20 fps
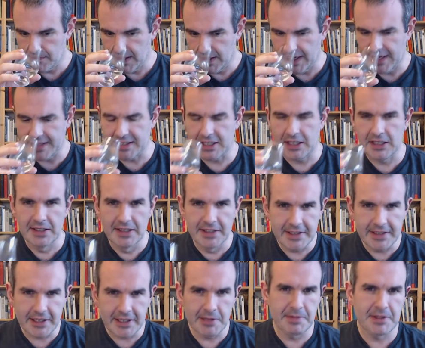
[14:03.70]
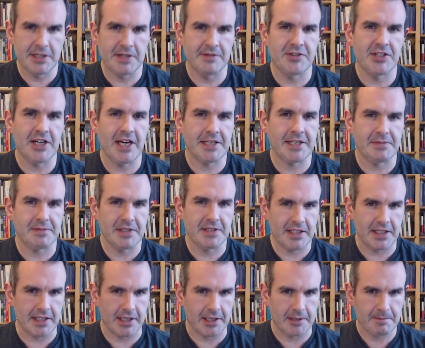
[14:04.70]
And a little bit of jasmine
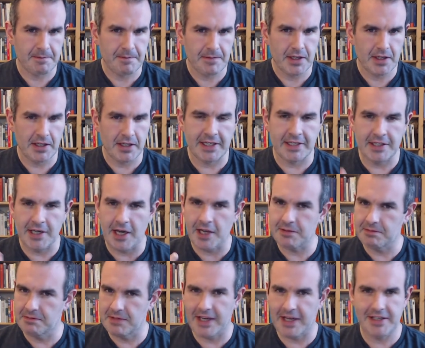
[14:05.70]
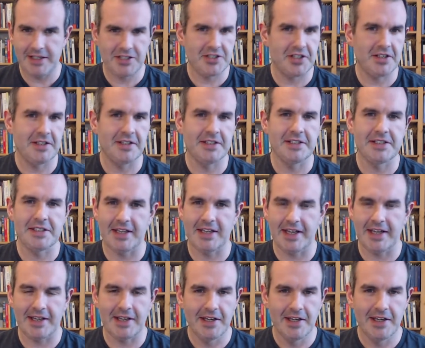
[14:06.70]
tea. Like not nice. This is
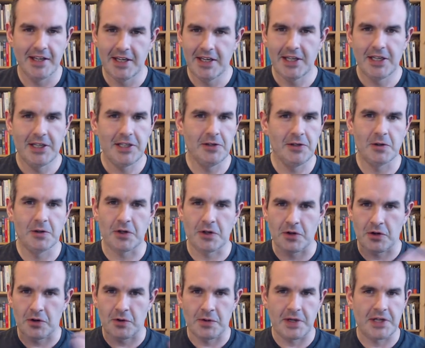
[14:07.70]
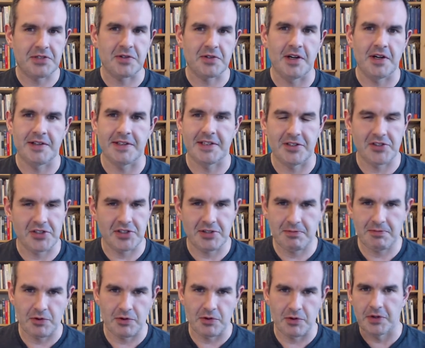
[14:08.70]
like you go to a restaurant and they
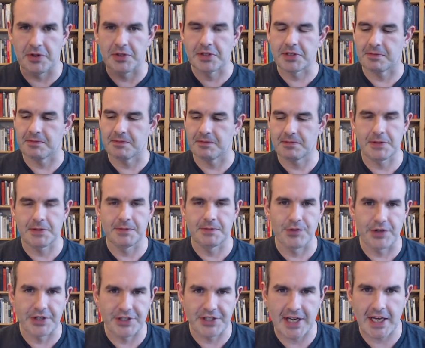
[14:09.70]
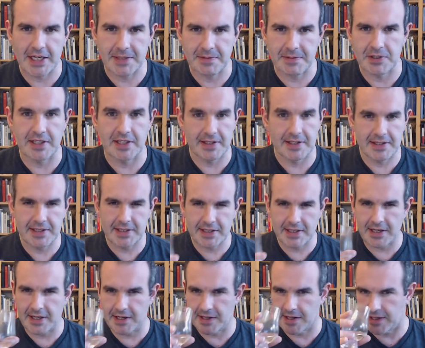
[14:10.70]
just throw you some free jasmine tea. This is
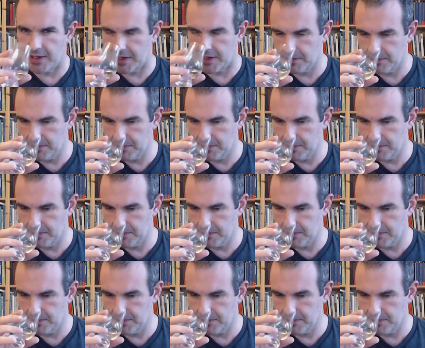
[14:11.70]
kind of that.